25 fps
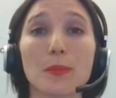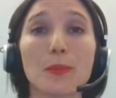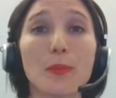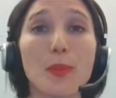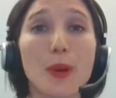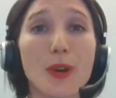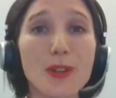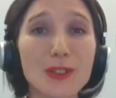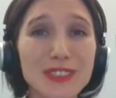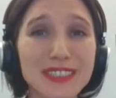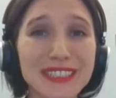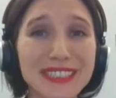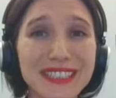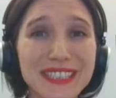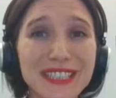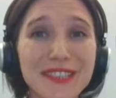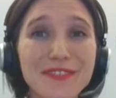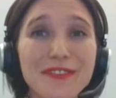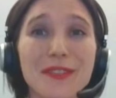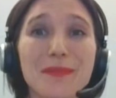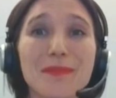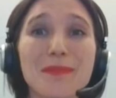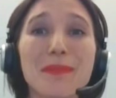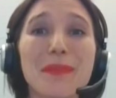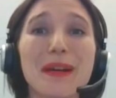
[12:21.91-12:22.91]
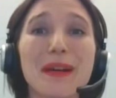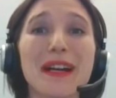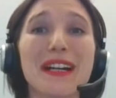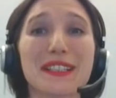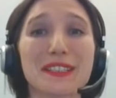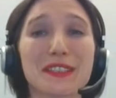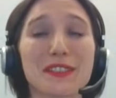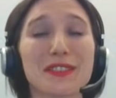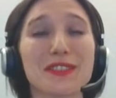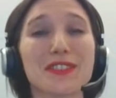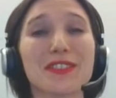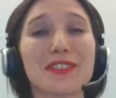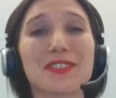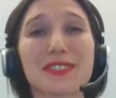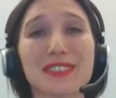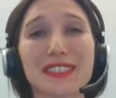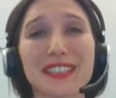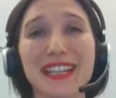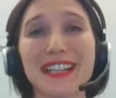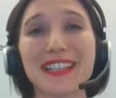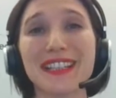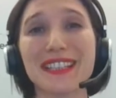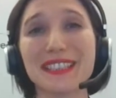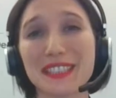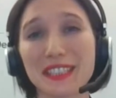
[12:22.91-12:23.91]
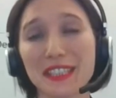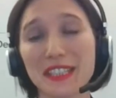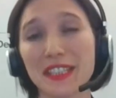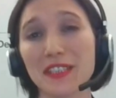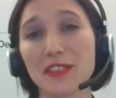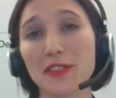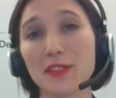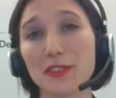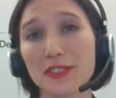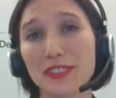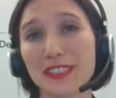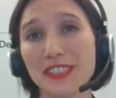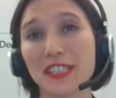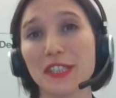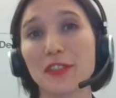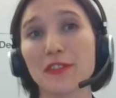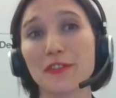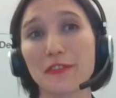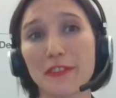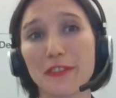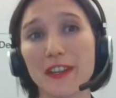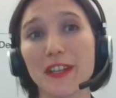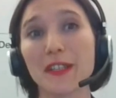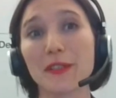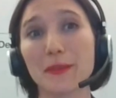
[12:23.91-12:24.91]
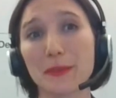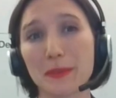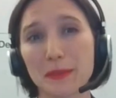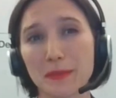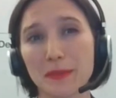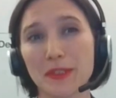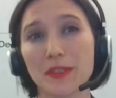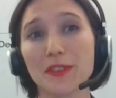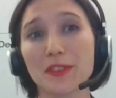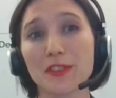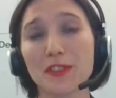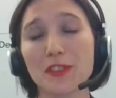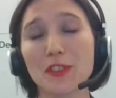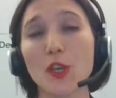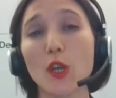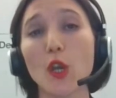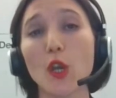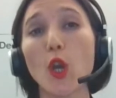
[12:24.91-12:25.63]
positive impact on society and on the environment